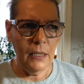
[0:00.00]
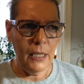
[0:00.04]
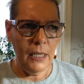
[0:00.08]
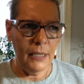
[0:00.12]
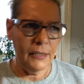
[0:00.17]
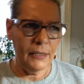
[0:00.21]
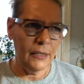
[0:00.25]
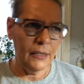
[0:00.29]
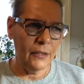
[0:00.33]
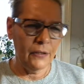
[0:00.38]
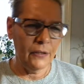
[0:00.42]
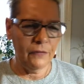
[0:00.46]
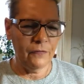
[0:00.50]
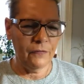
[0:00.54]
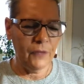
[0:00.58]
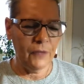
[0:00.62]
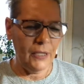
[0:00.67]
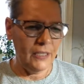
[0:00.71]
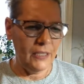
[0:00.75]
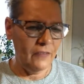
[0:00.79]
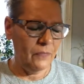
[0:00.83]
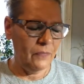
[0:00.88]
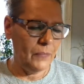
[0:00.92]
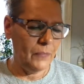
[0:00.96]
another
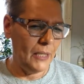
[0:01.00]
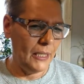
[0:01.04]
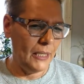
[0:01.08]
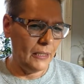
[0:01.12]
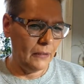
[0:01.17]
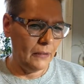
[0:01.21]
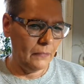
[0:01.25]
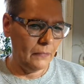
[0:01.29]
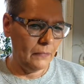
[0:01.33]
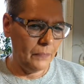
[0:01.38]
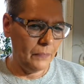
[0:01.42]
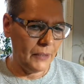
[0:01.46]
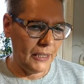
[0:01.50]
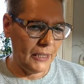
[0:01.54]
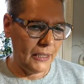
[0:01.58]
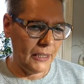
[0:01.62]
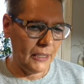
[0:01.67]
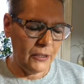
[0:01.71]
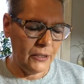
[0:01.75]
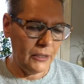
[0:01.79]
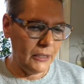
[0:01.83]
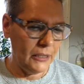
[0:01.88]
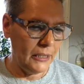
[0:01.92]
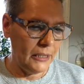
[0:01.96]
friend of mine, but I
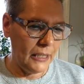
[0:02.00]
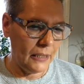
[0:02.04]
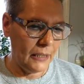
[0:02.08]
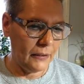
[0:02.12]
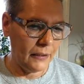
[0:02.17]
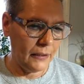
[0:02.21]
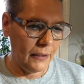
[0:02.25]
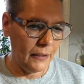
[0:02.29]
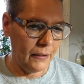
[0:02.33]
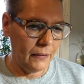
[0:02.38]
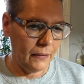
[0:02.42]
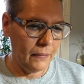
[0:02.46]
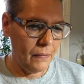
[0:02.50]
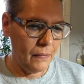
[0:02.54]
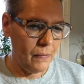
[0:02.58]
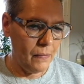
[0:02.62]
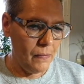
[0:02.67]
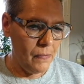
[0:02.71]
couldn't get there.